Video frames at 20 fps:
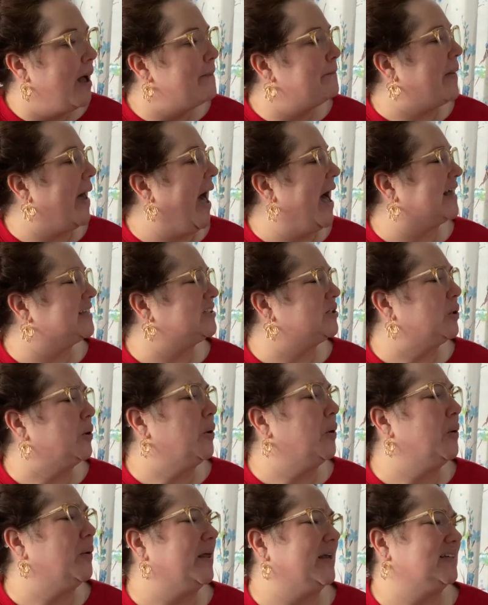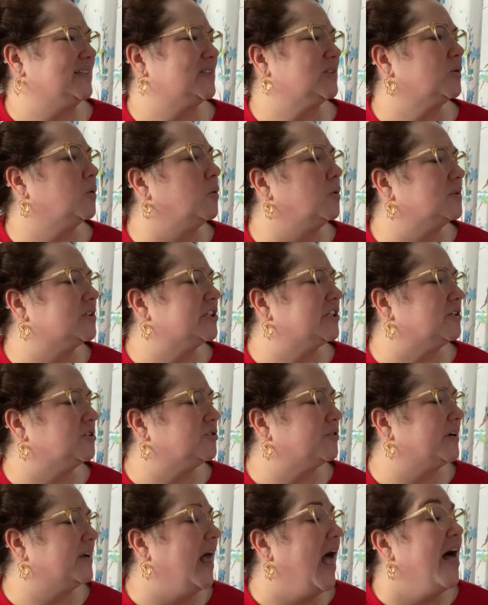Past hooting school
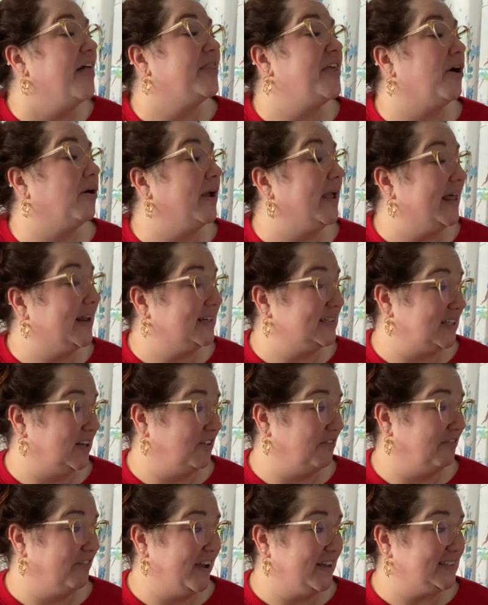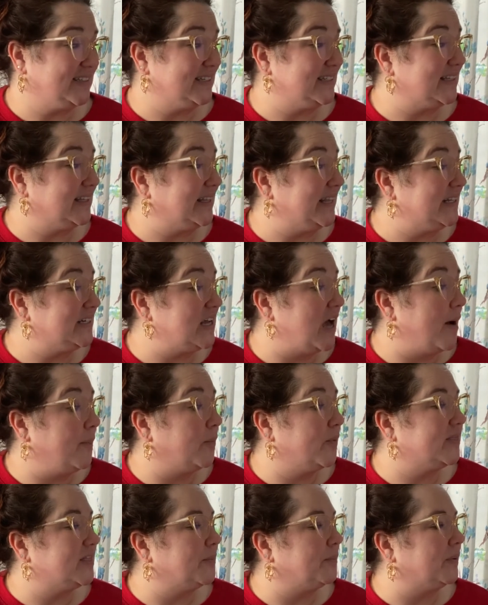children, their innocent faces lit up
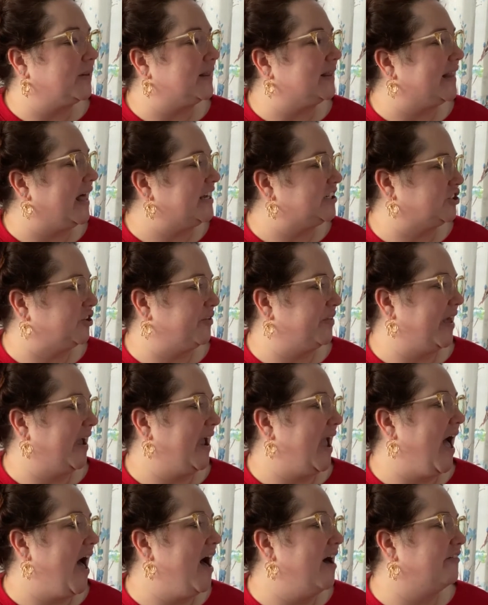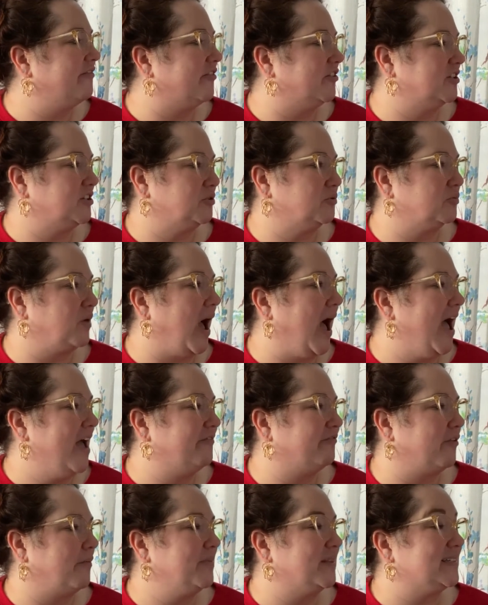with the pleasure they ever
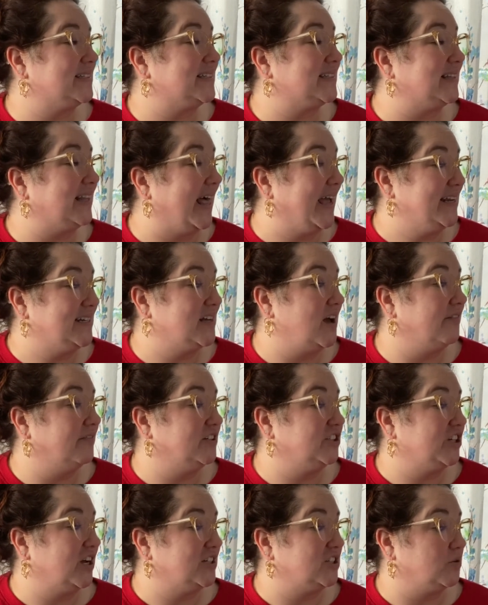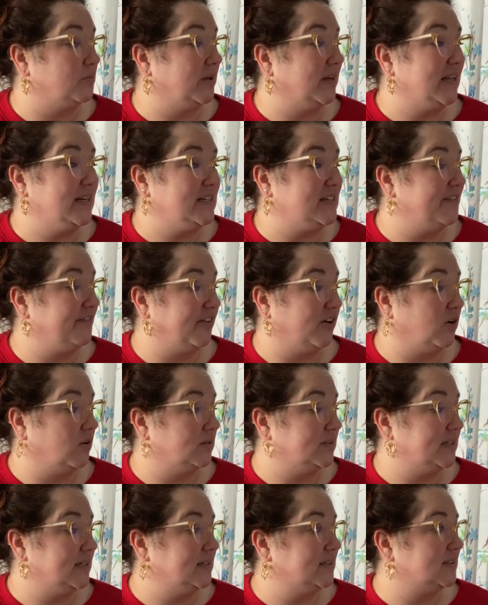derive from the slight of a gentleman in difficulty.
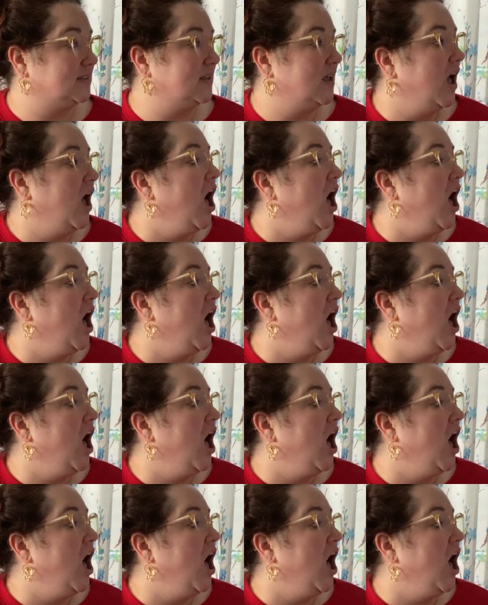difficulties.